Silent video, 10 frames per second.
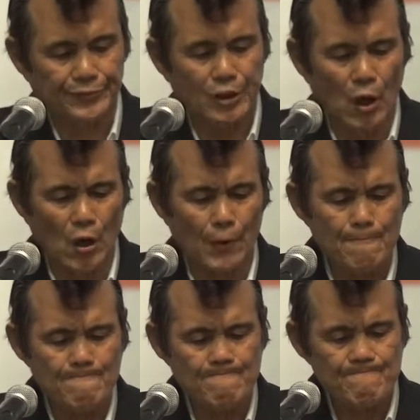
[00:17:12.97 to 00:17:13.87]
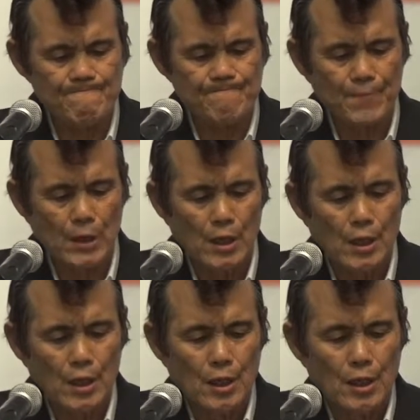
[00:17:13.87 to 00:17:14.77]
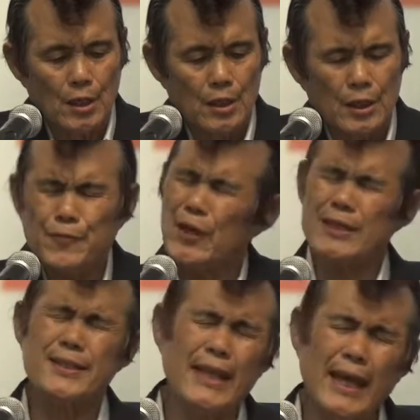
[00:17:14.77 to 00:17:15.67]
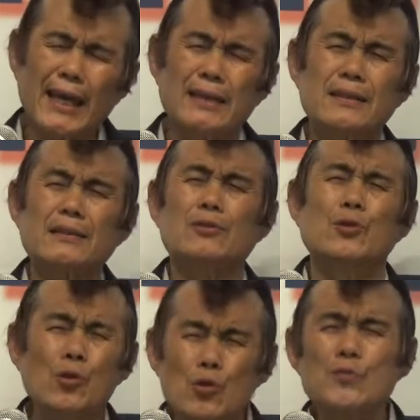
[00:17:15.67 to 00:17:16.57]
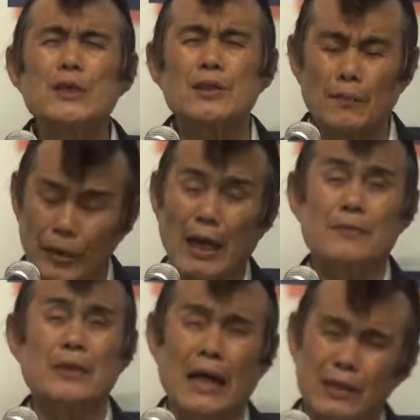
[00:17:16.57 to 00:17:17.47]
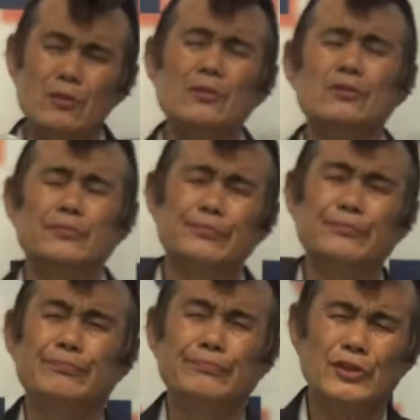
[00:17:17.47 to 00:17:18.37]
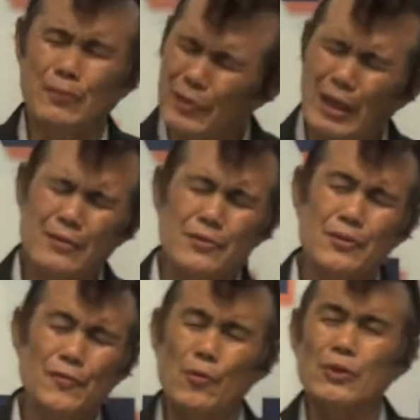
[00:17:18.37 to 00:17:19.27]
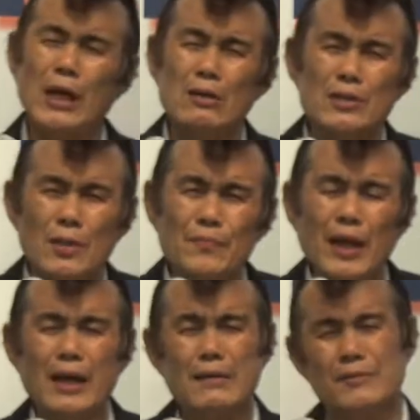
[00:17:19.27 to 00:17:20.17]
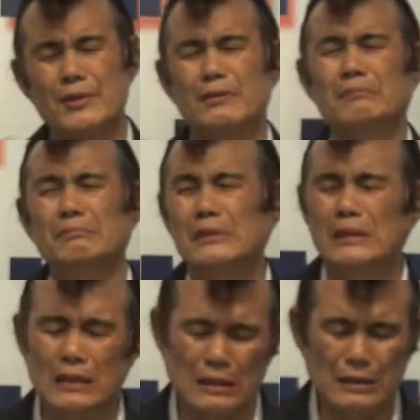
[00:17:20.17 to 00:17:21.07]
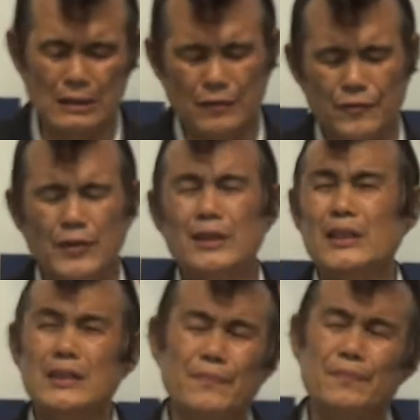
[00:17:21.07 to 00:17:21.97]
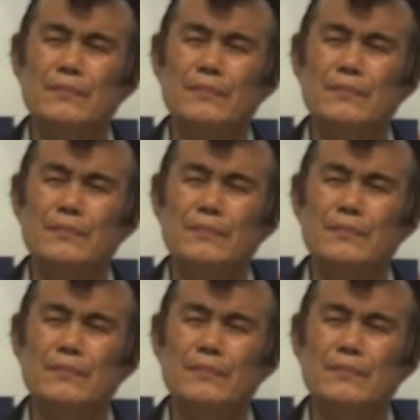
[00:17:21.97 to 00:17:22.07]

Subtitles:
So, if you are sad, gloomy, sometimes I know. Sometimes we fall down. Sometimes, and the feeling is